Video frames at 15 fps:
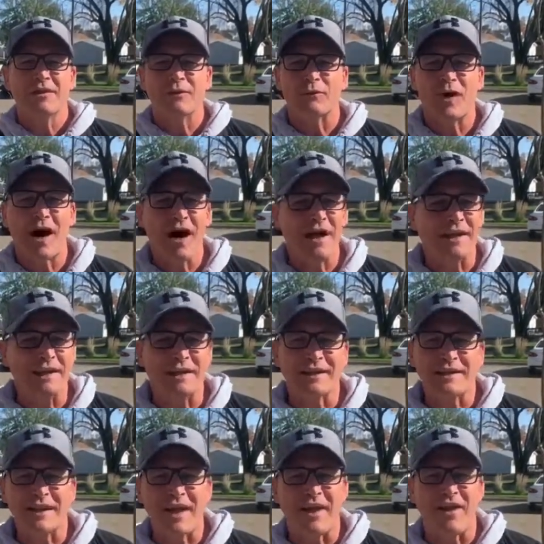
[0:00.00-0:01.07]
Ronnie
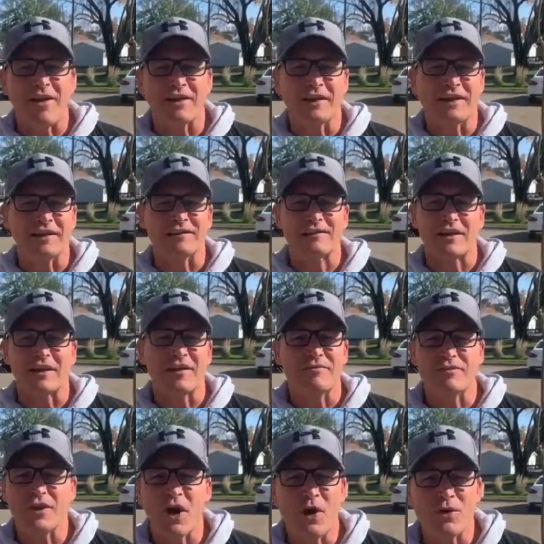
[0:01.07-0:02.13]
and Carolyn and to
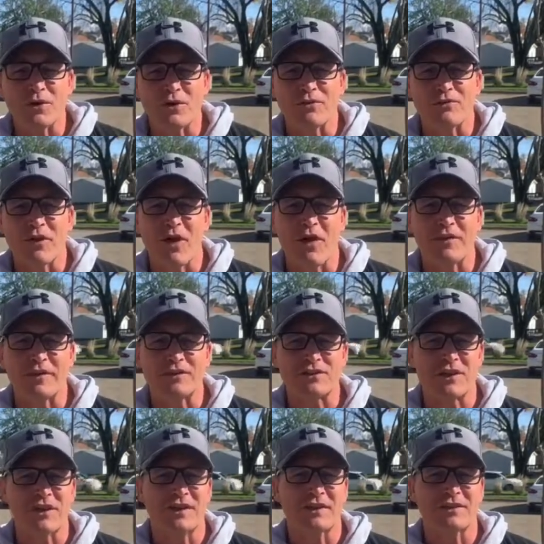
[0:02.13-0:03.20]
have known you for all
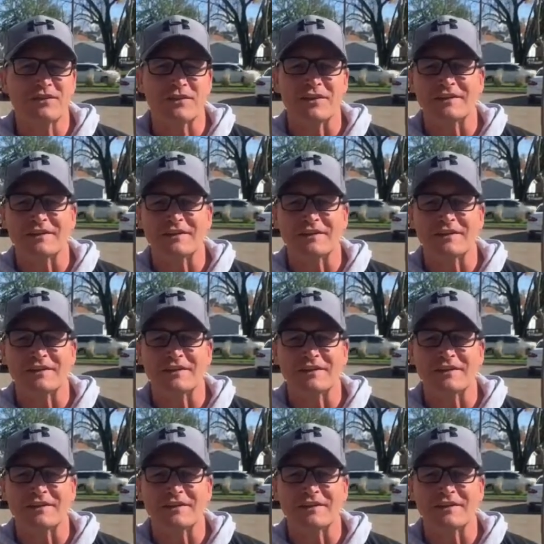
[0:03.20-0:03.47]
these years,